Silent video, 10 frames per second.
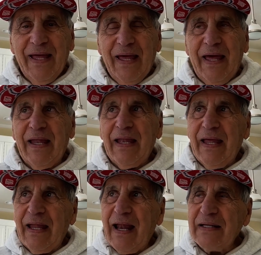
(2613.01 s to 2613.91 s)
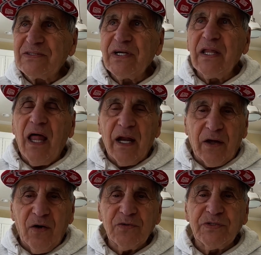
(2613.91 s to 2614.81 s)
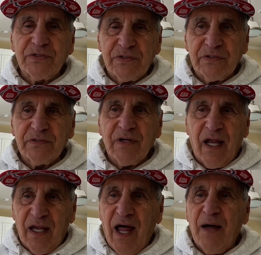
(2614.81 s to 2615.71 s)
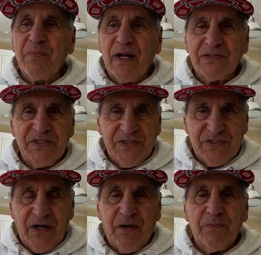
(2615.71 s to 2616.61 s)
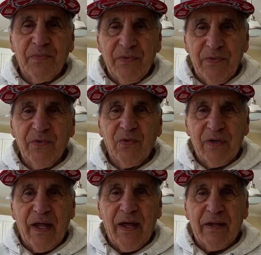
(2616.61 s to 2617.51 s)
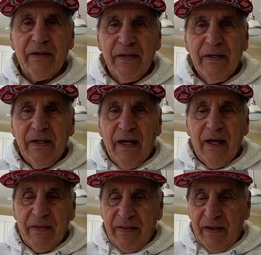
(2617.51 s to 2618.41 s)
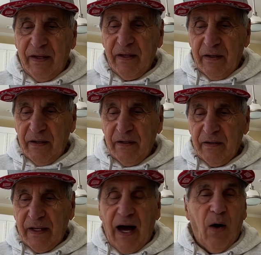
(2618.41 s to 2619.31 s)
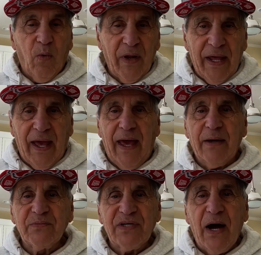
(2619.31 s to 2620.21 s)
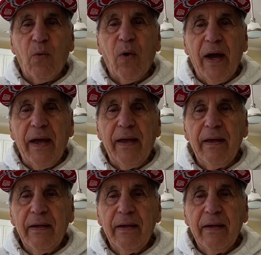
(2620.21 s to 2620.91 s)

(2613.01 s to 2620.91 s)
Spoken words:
And I see a lot of coaches, not a lot, but I see some doing that. I think Kyle Whittingham's that way.